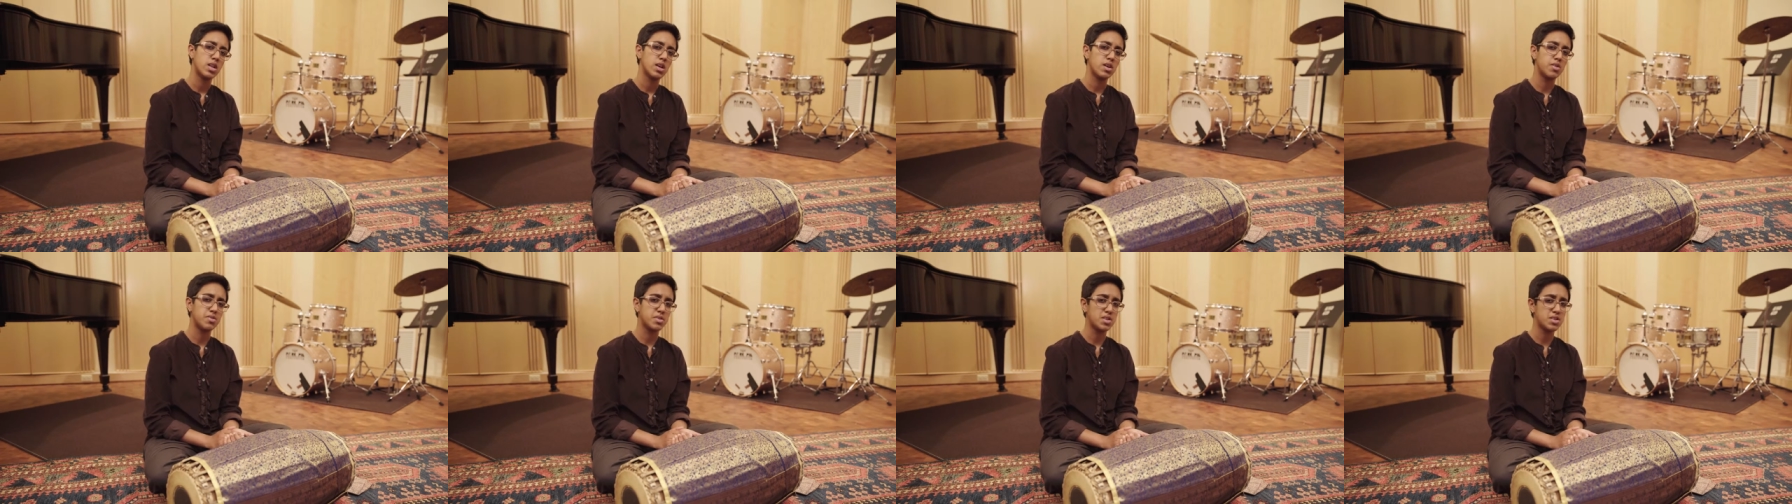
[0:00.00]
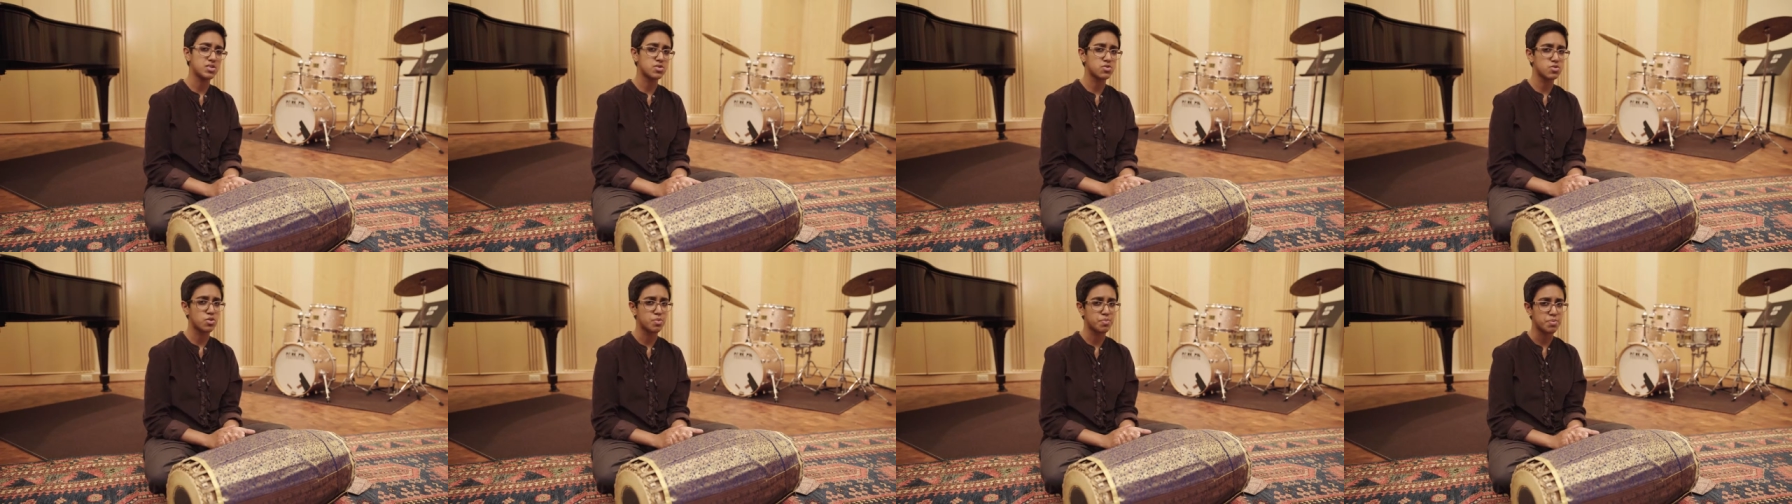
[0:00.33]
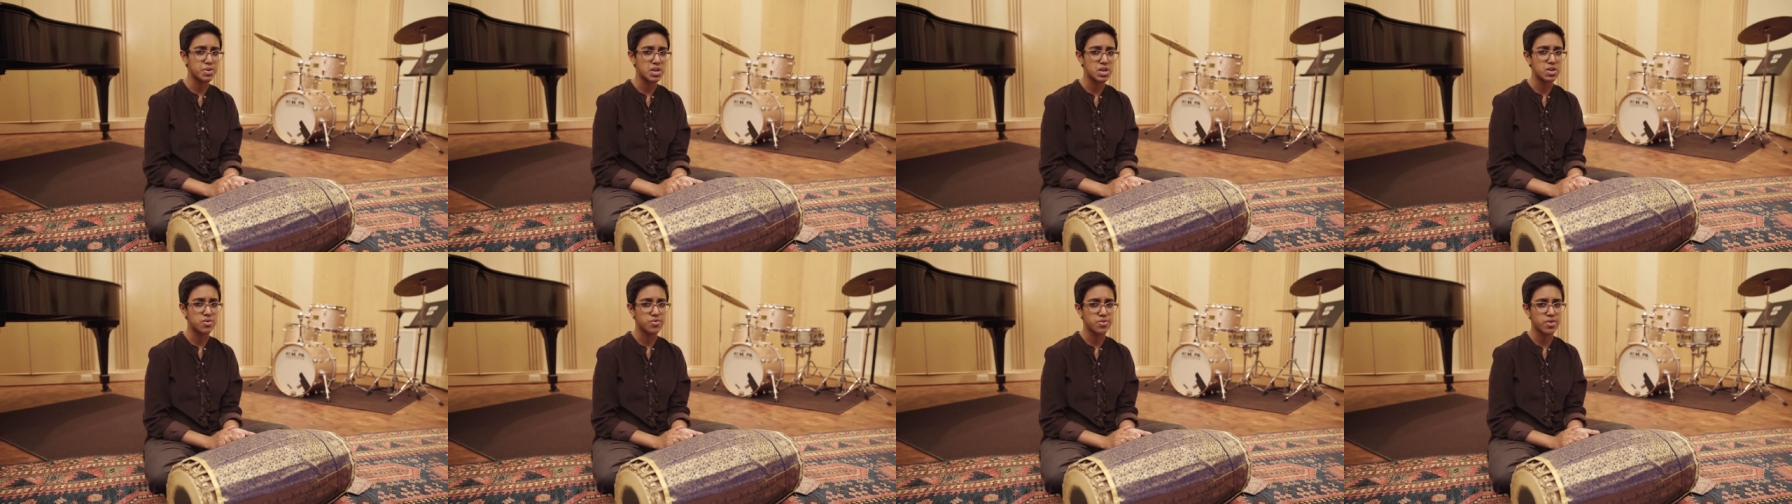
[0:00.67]
Now these
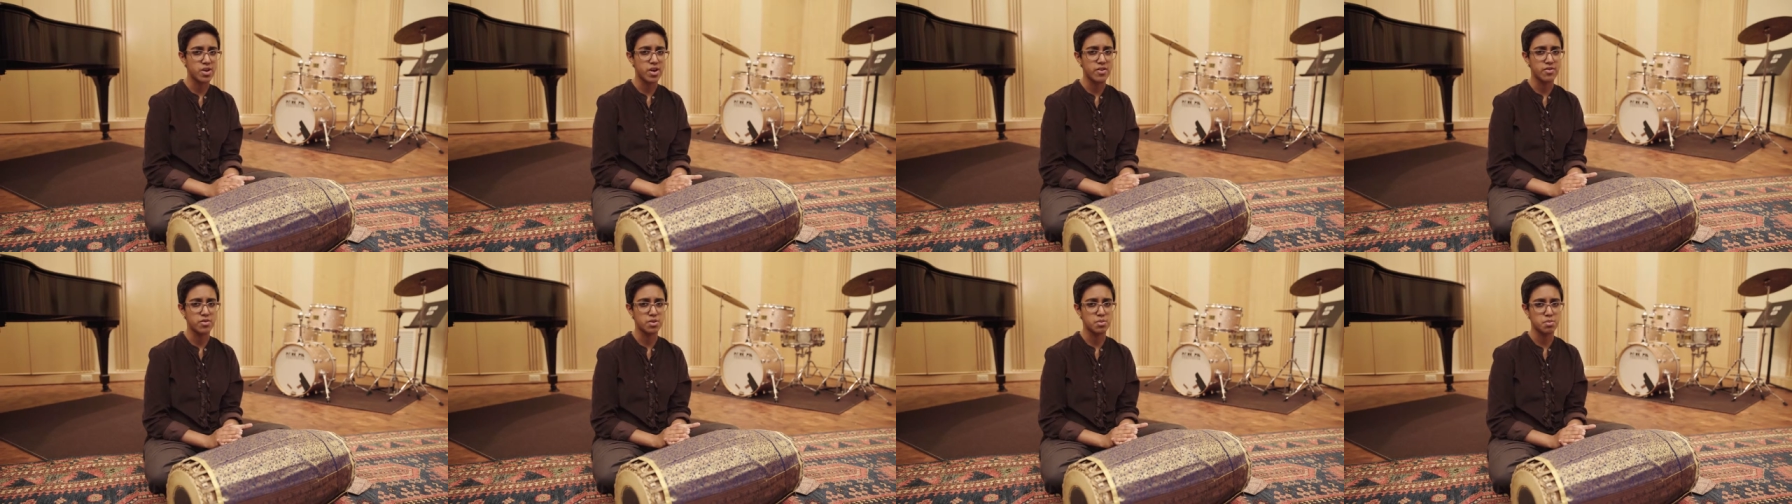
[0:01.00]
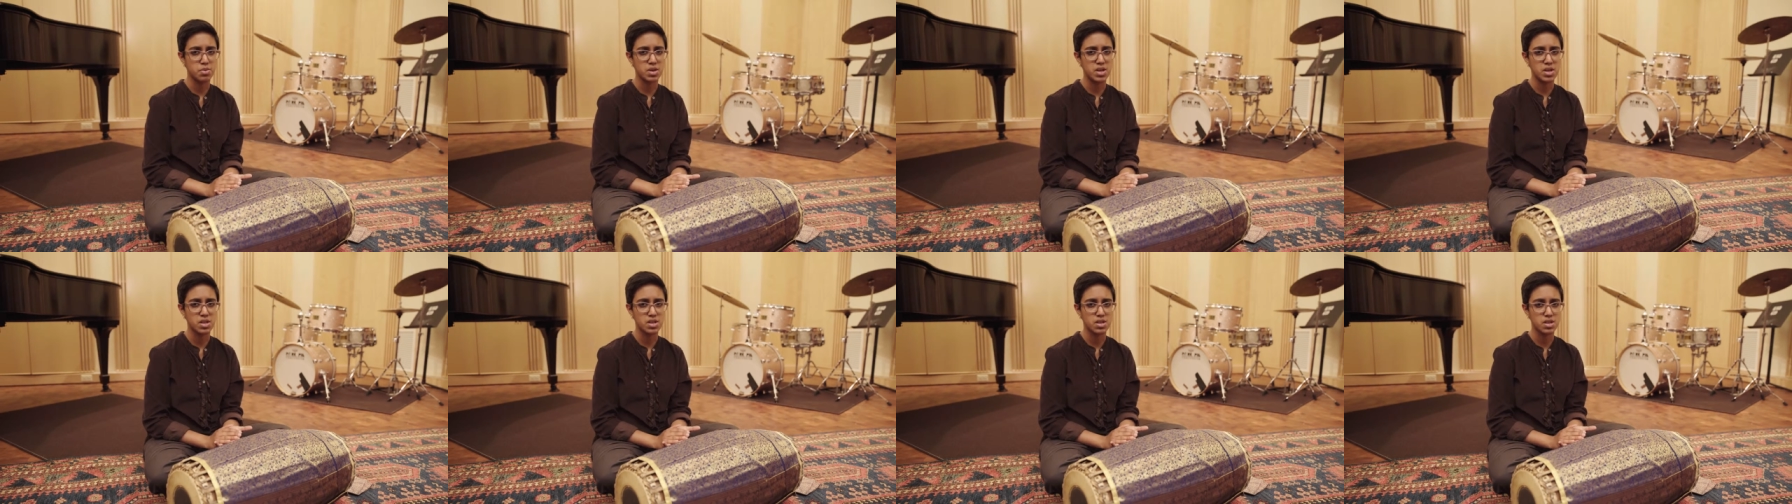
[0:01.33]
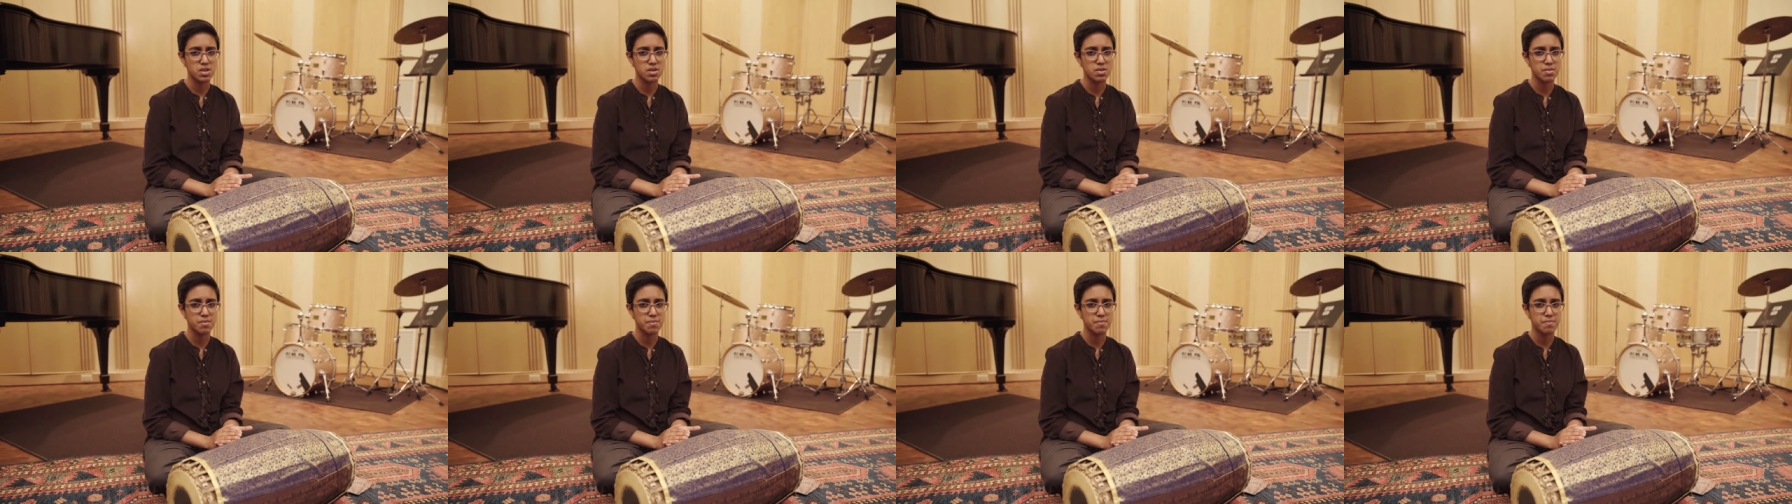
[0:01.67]
repeat for every beat,